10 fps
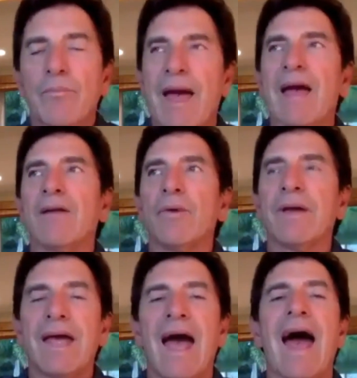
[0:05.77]
meant
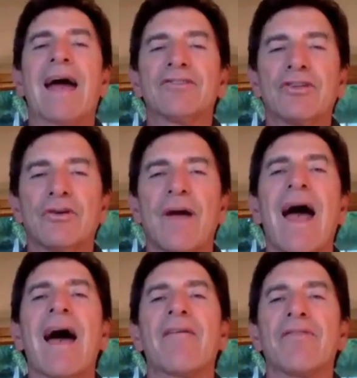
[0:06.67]
we had to
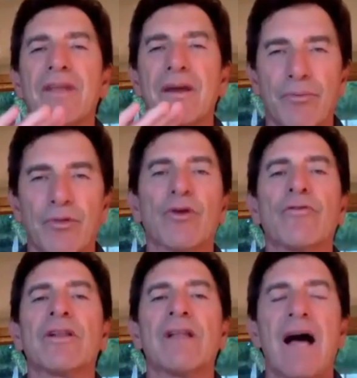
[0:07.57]
have the
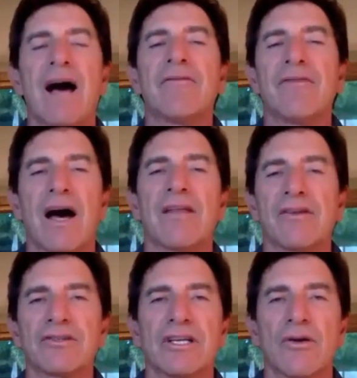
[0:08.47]
approval of
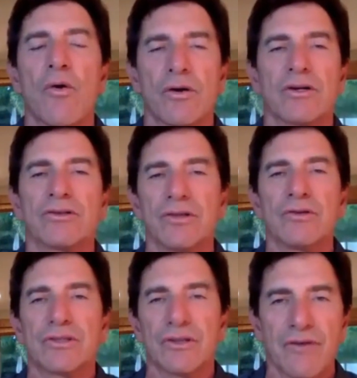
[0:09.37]
others in order
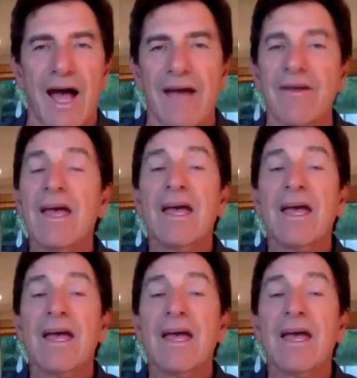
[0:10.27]
to survive.